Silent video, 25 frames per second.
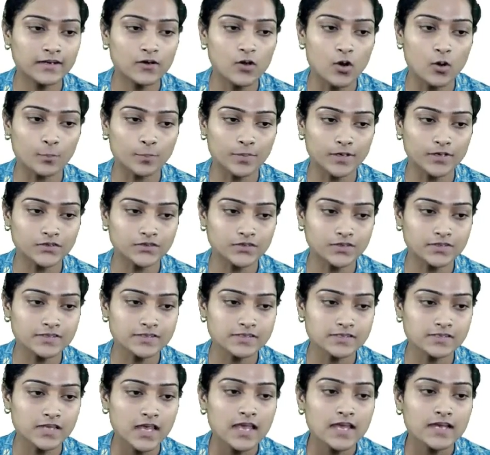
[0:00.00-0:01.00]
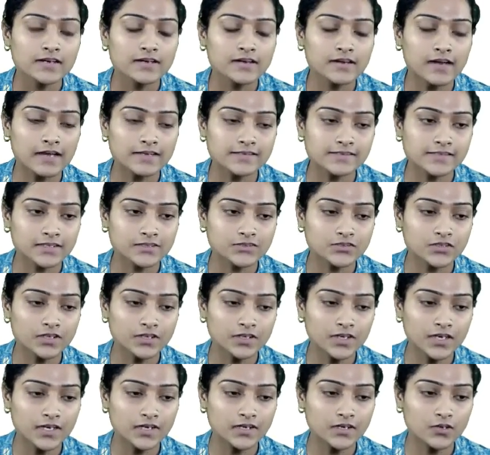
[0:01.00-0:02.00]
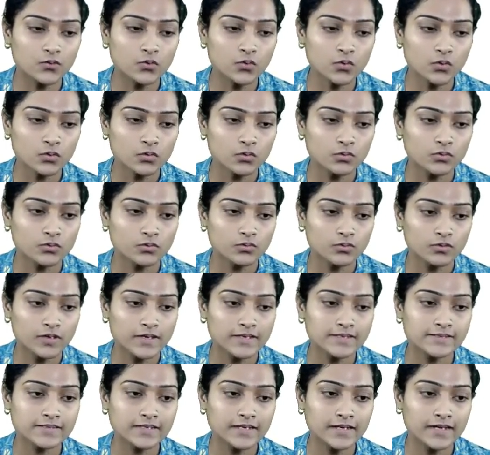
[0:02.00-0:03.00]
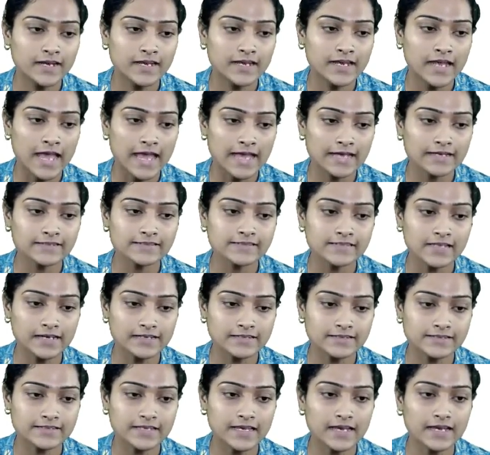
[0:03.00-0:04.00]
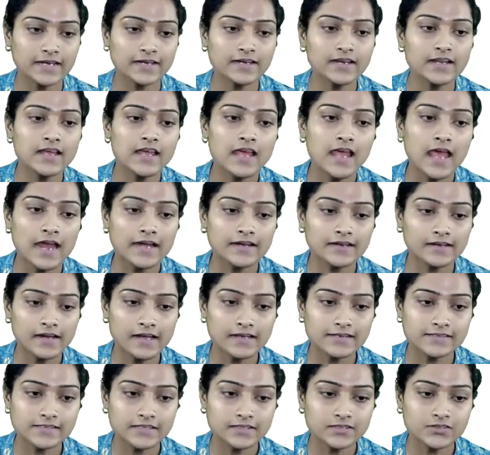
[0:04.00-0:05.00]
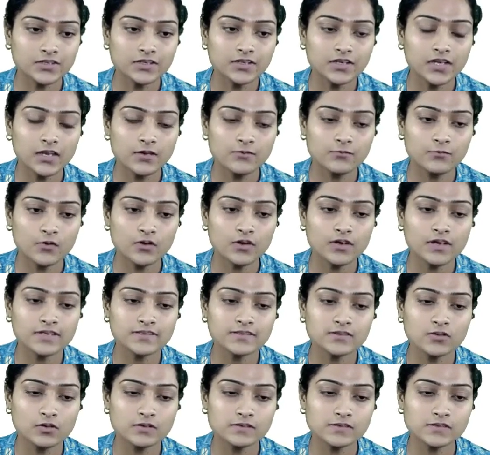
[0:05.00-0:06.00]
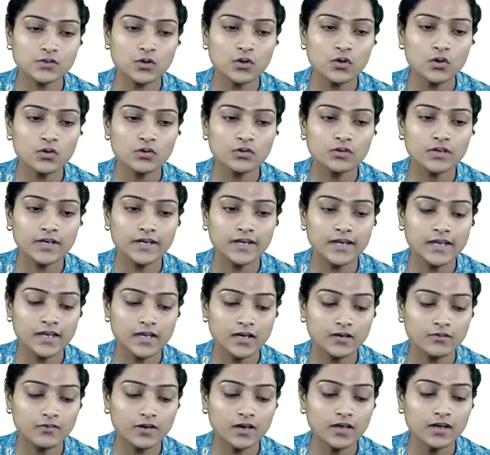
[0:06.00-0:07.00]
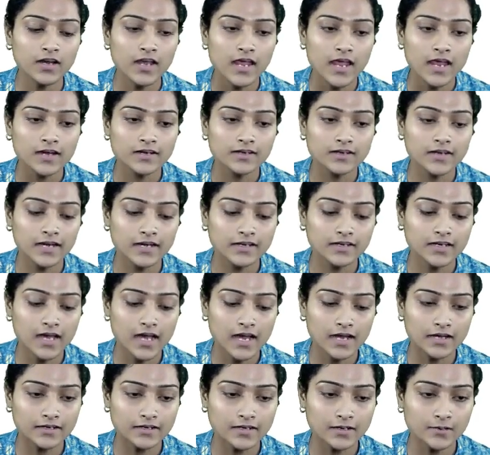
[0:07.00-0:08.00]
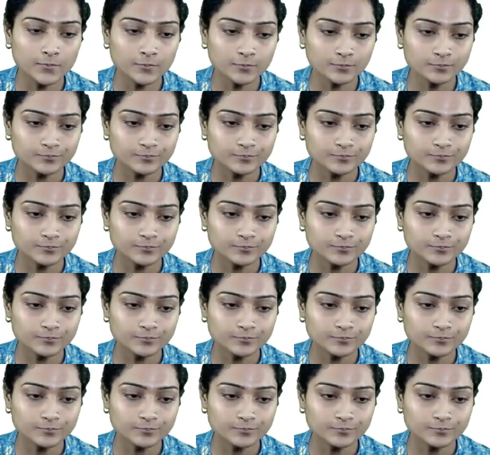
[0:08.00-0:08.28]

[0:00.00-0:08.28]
operations. Transaction T2 is reading X and Z and transaction T4 is also reading our data item